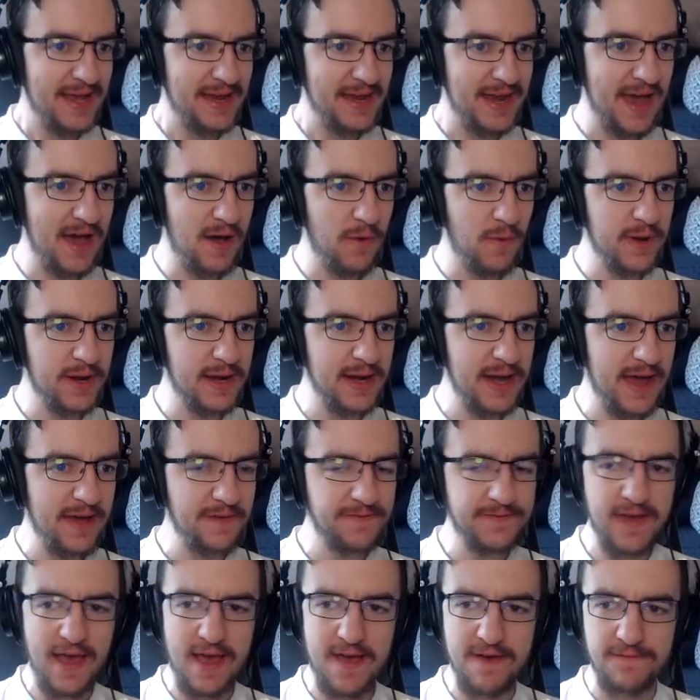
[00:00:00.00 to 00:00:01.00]
Now, we're going to
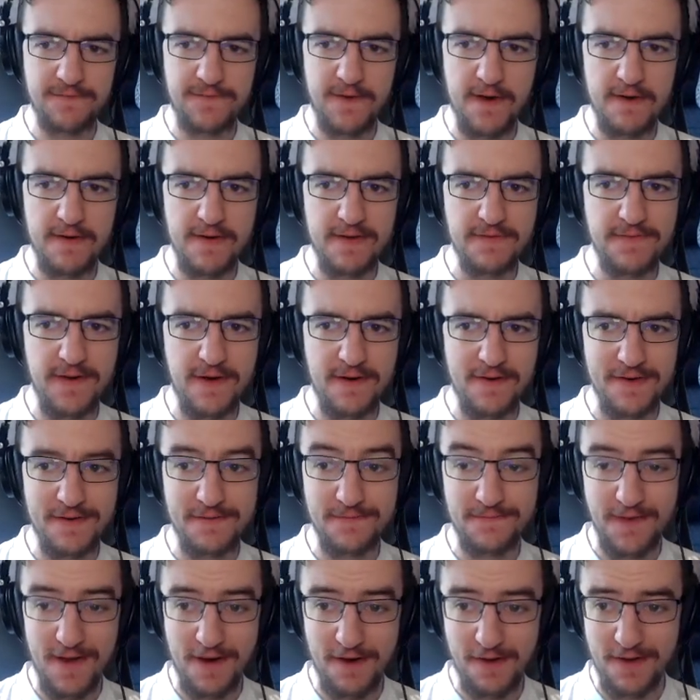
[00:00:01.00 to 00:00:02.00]
have to have very, very,
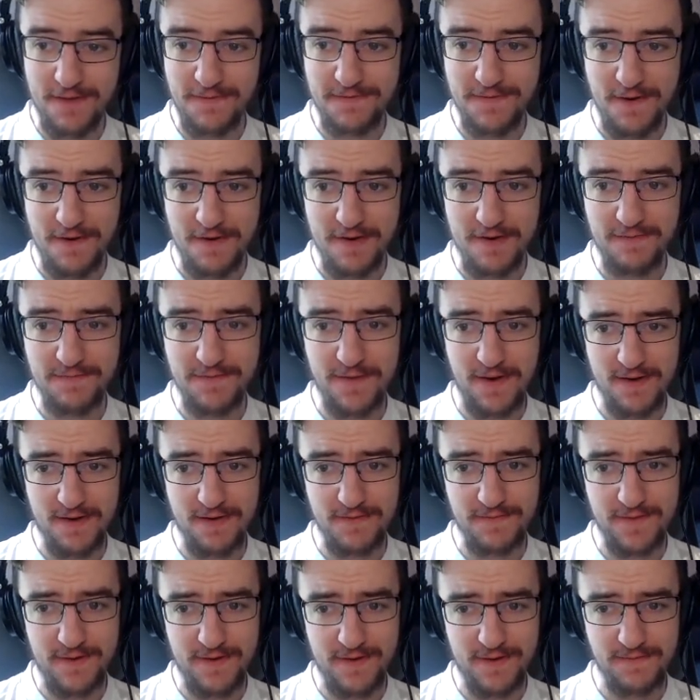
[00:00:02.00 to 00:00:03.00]
very, very, very,
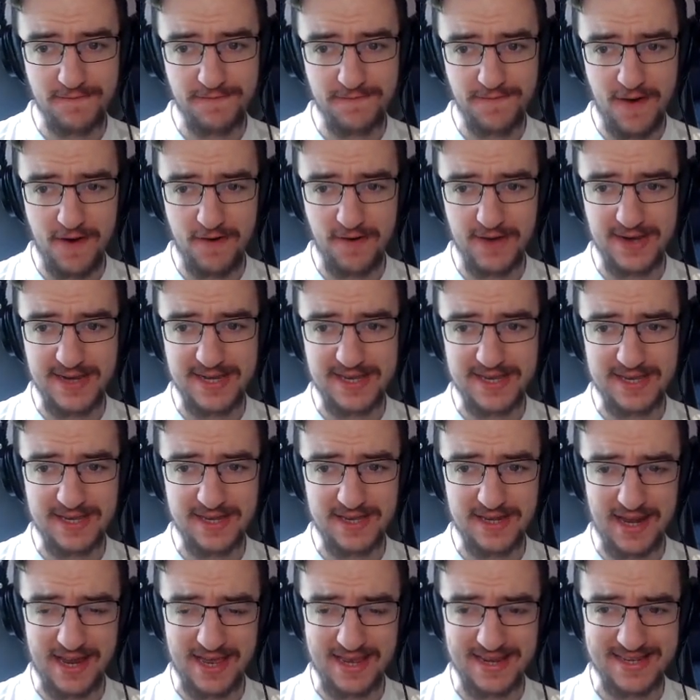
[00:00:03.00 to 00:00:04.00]
very, very,
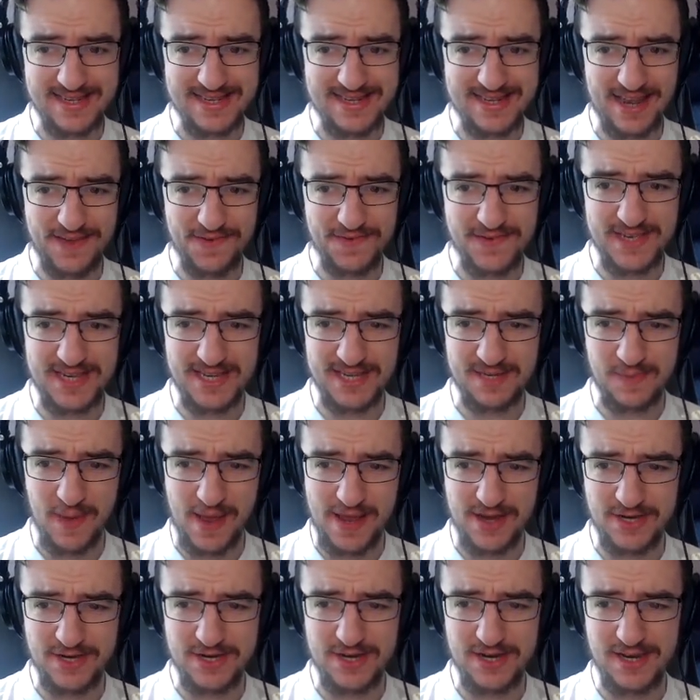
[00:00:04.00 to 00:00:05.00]
like, stiff
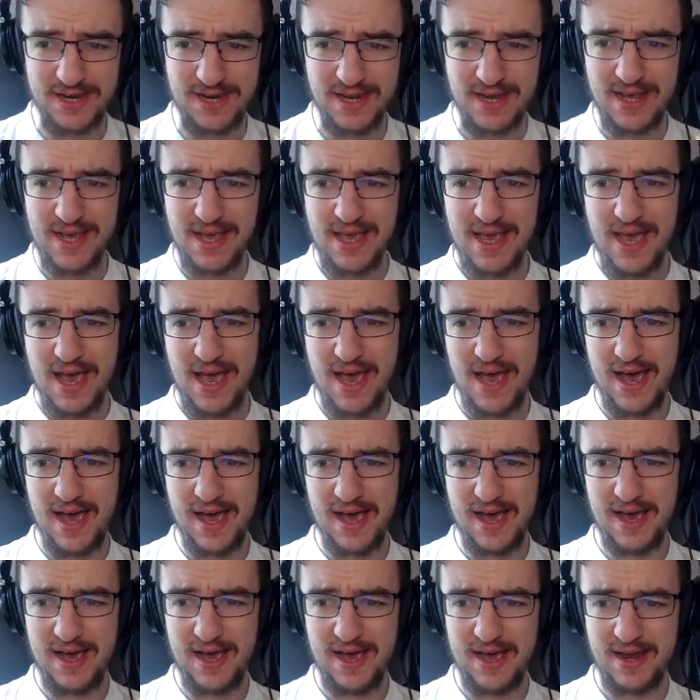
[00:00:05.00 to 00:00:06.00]
suspension
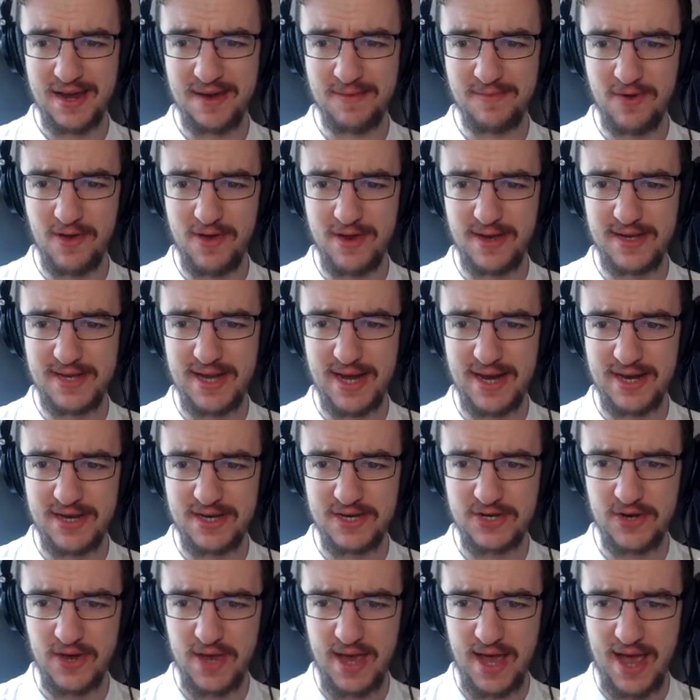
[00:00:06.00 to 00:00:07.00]
uh, and I'm not entirely
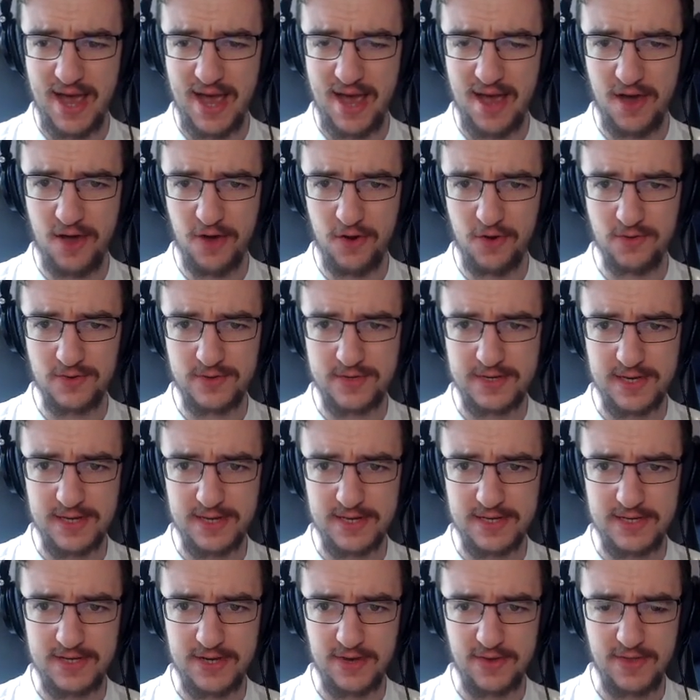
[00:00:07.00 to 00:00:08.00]
sure how to
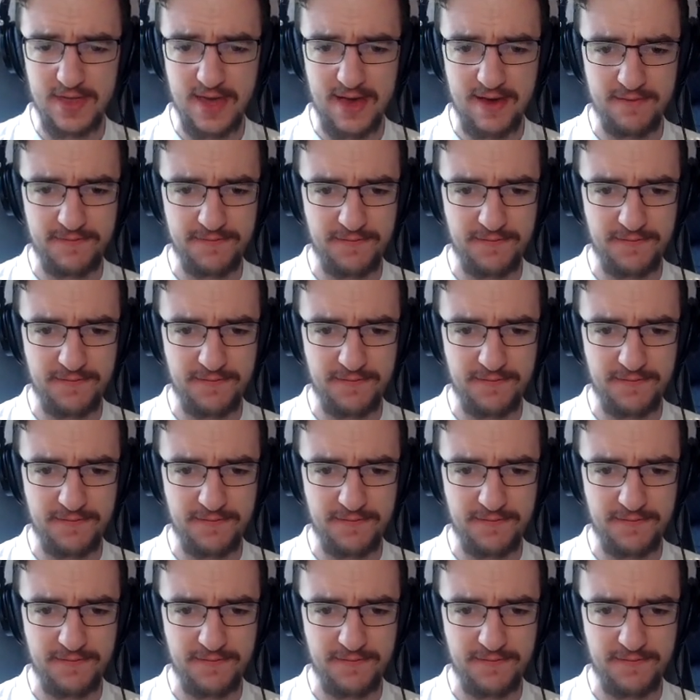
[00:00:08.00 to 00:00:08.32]
do that